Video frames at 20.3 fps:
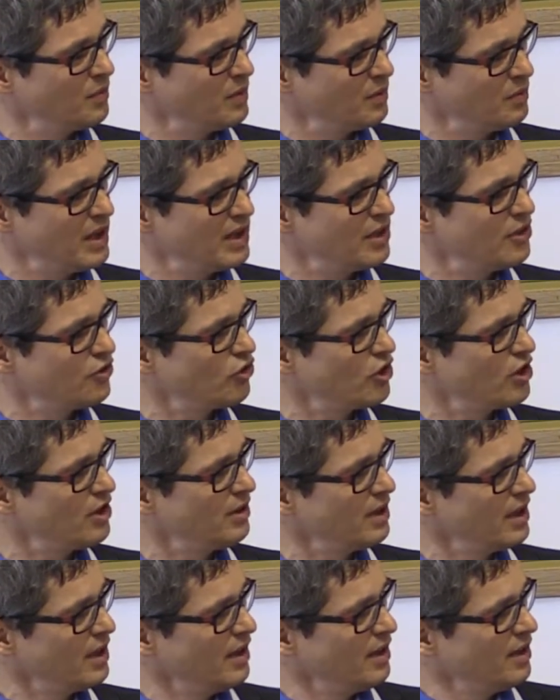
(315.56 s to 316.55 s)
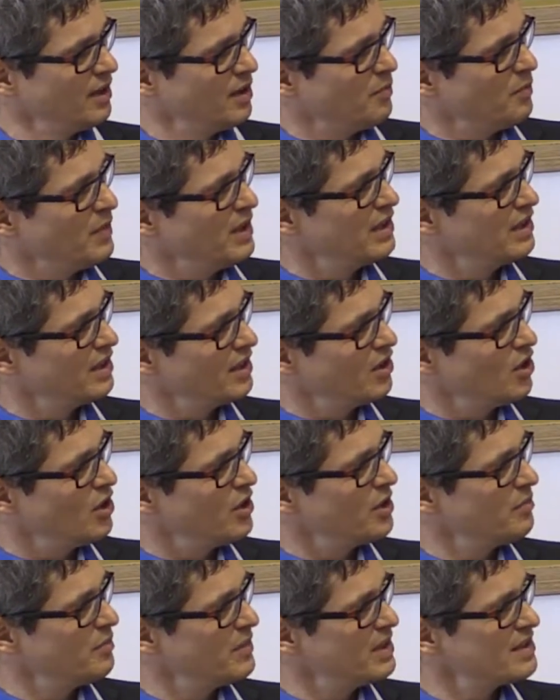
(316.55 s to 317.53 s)
manager, a mean
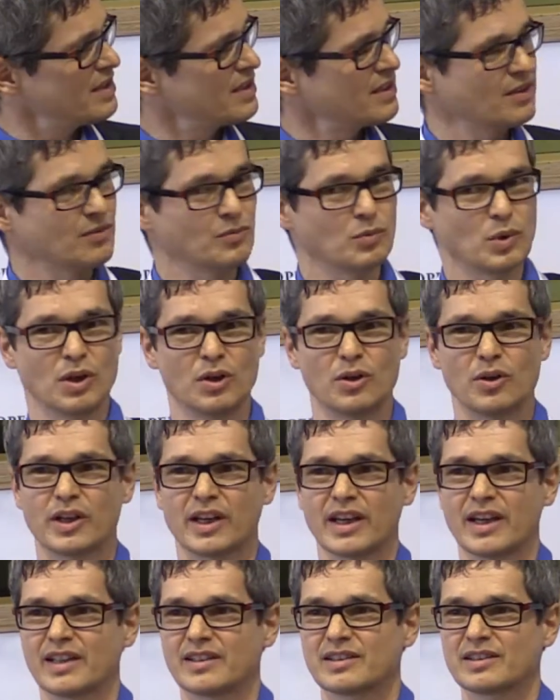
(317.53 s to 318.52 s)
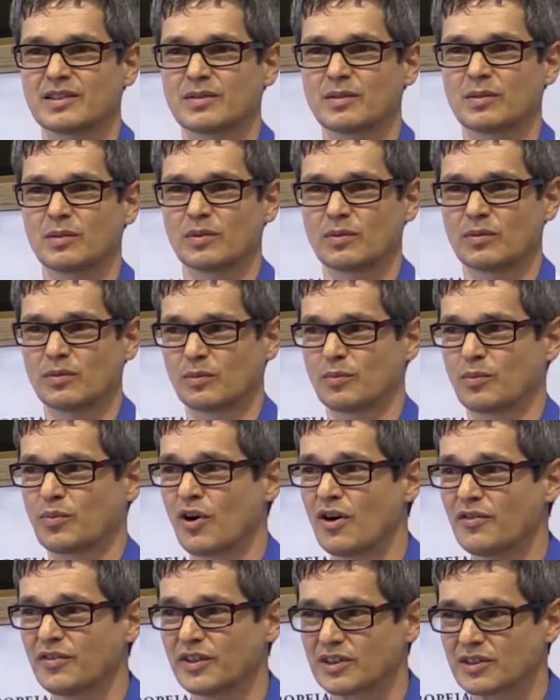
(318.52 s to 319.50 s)
economist, who will look at
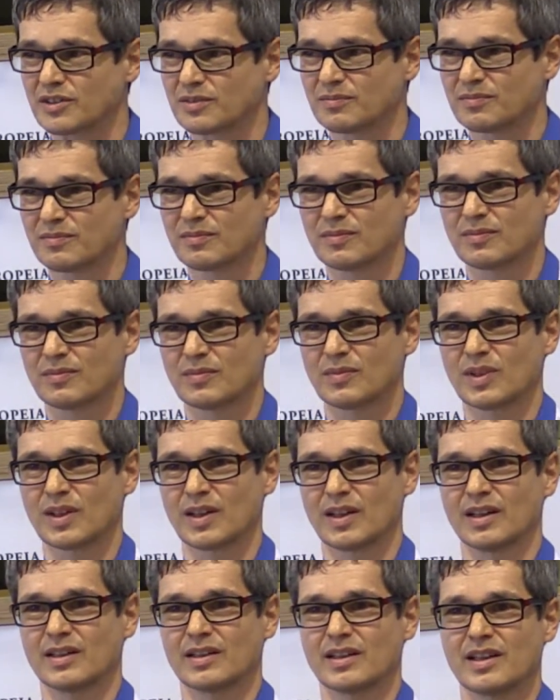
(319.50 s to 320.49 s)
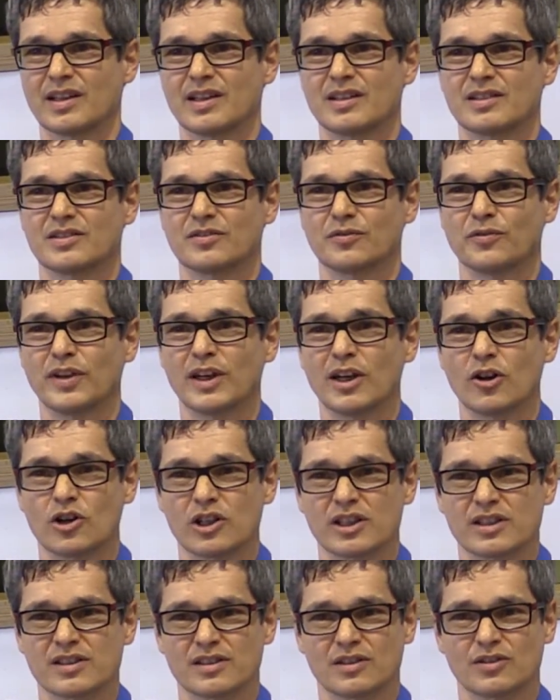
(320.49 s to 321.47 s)
profit and at
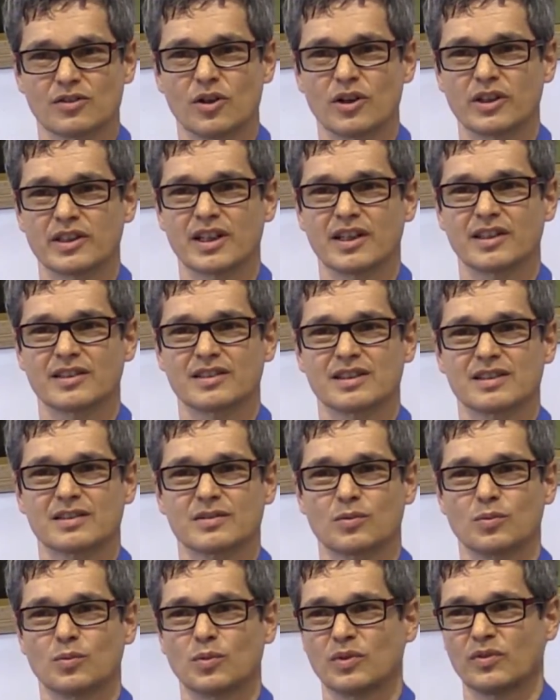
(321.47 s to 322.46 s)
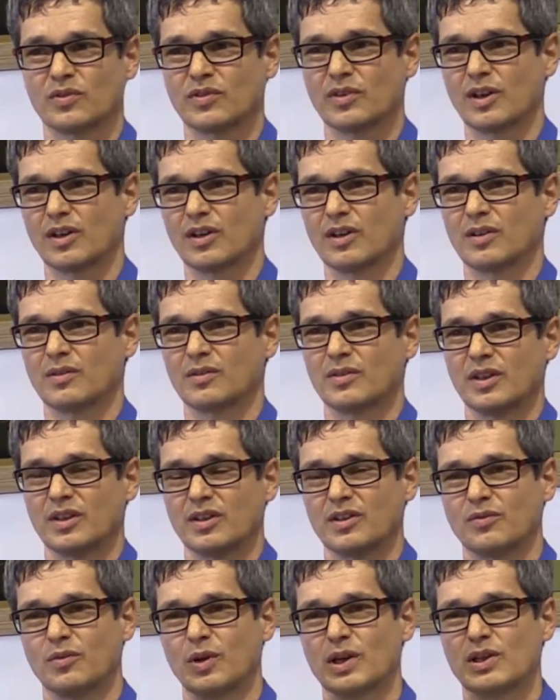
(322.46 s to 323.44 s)
figures, not at
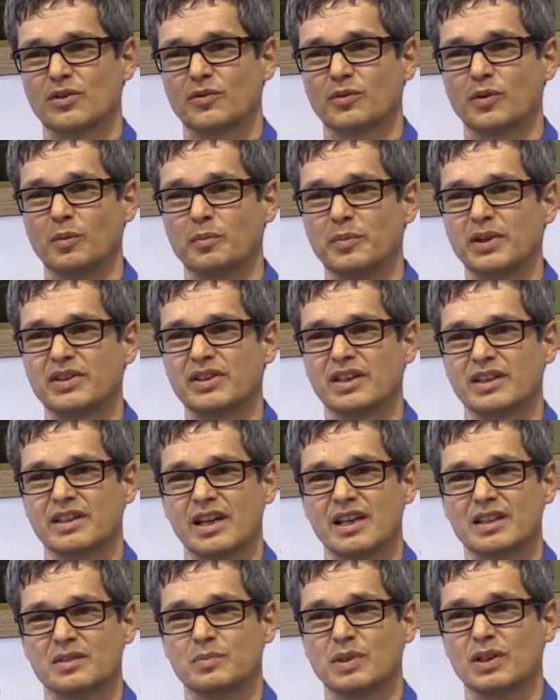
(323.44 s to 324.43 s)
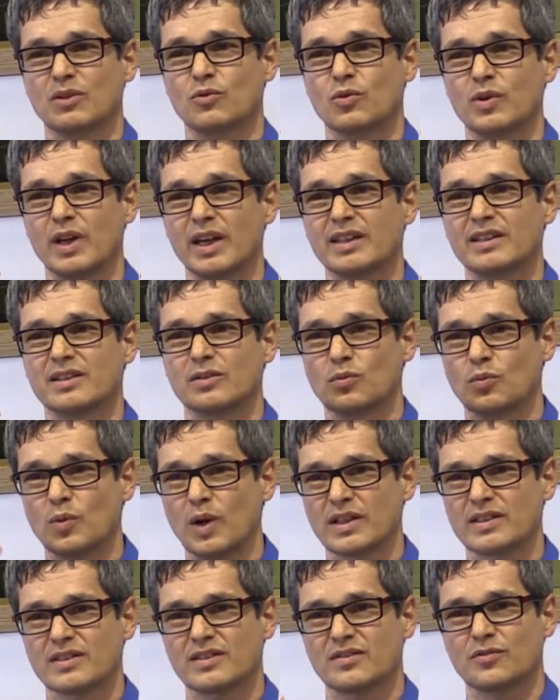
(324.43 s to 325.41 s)
the wonderful bit that has been created
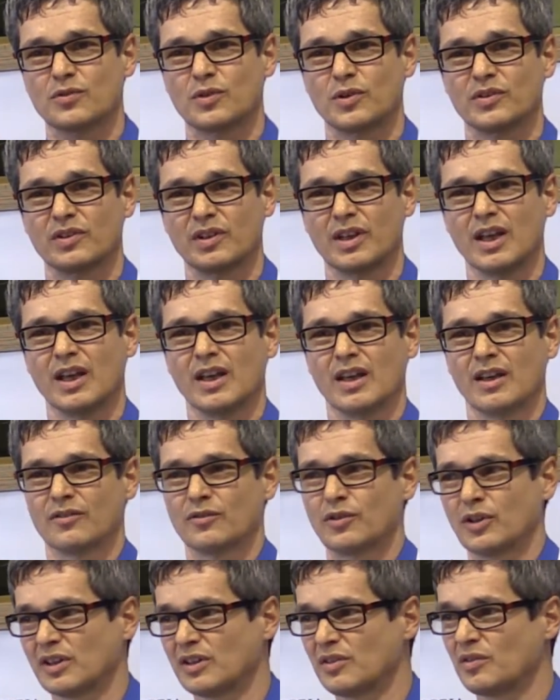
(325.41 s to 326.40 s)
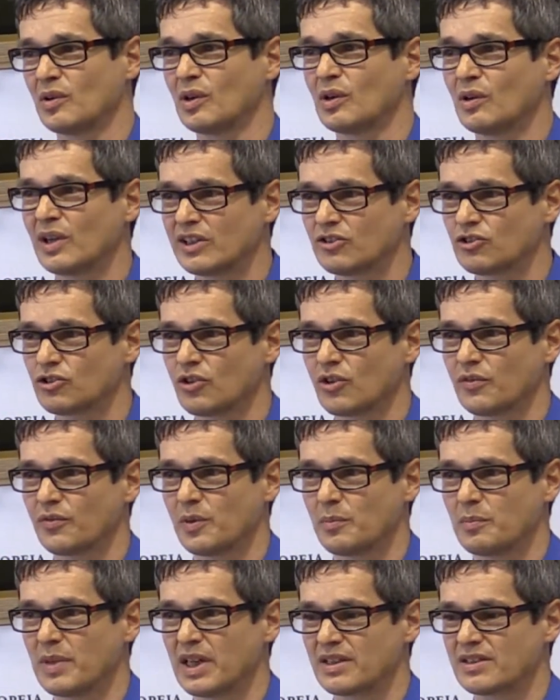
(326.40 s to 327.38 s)
once for the evaluation of
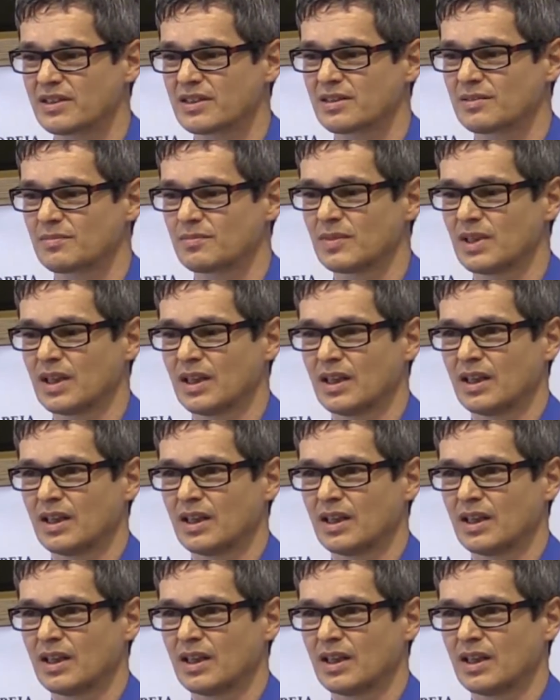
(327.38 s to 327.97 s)
the bits.